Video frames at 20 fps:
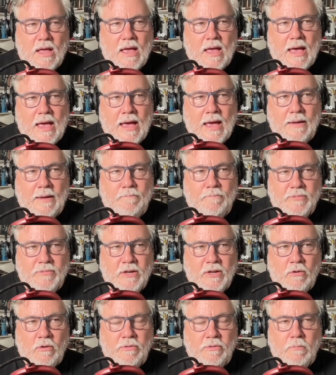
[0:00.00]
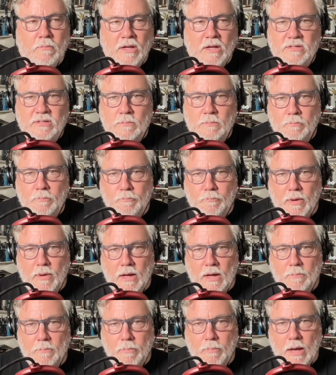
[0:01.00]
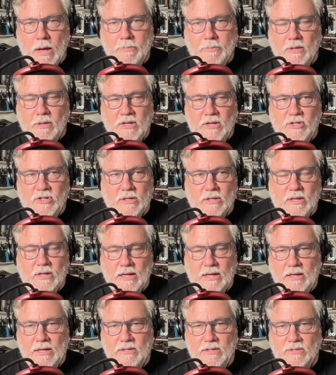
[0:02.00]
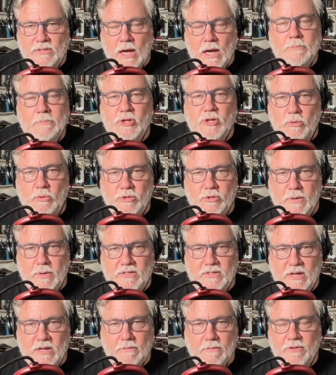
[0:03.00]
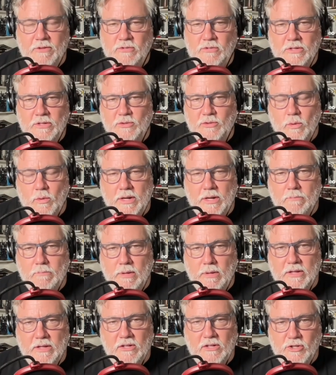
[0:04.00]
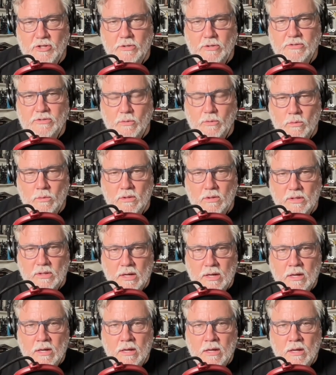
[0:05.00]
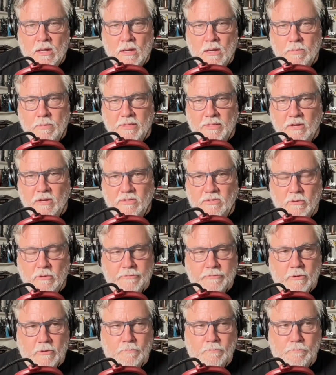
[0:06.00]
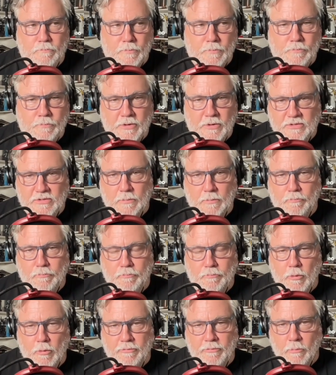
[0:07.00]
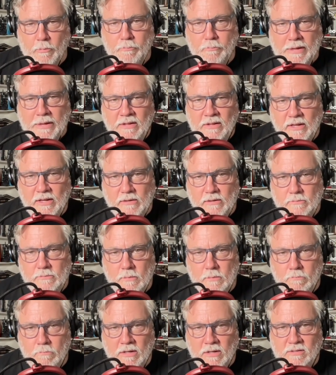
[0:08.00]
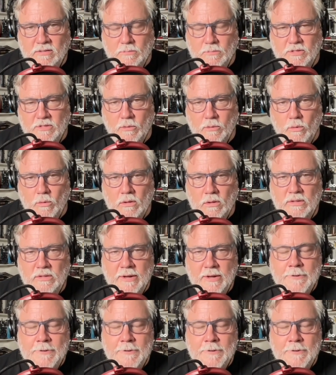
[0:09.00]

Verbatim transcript: And, you know, the Muslim population is, I'm Jewish myself. There's only 20 million Jews in the world, but there's over a billion Muslims in the world.